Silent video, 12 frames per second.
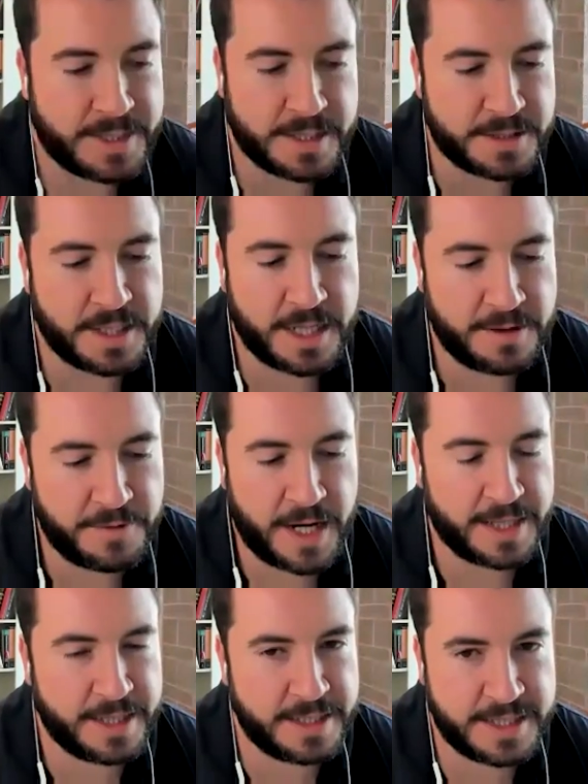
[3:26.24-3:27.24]
does a lot of
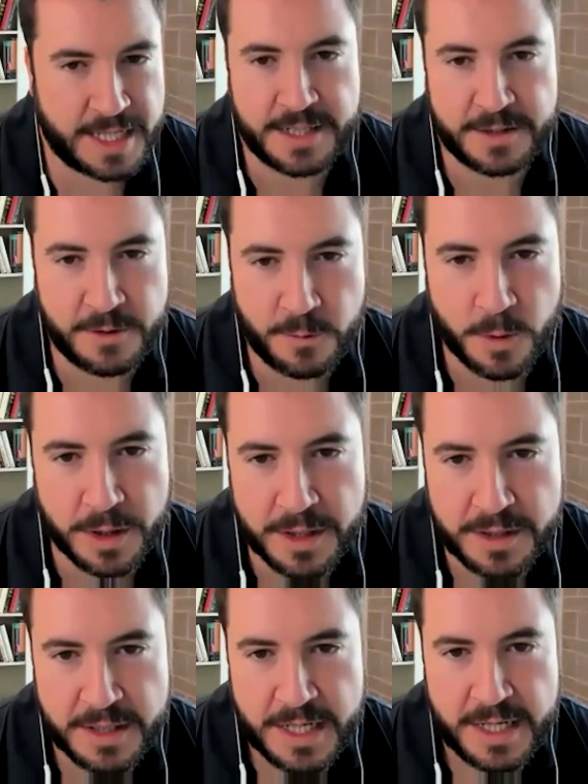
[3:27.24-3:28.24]
highly technical
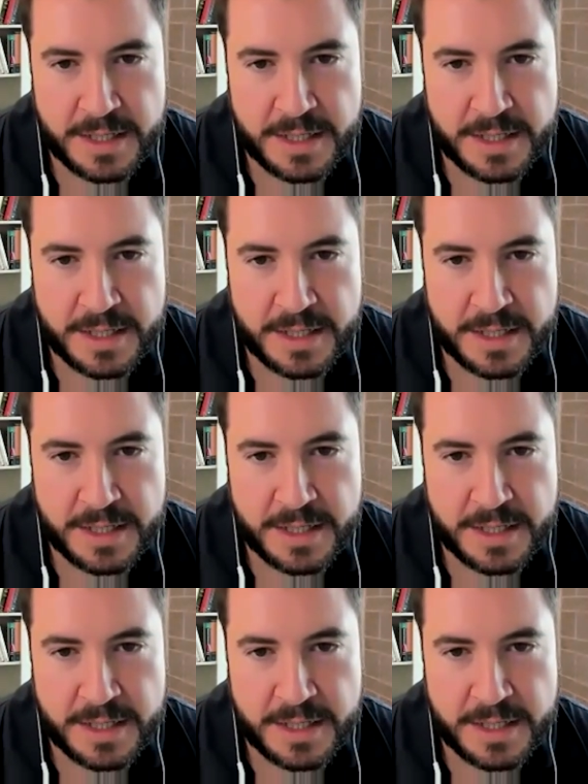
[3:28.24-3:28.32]
work.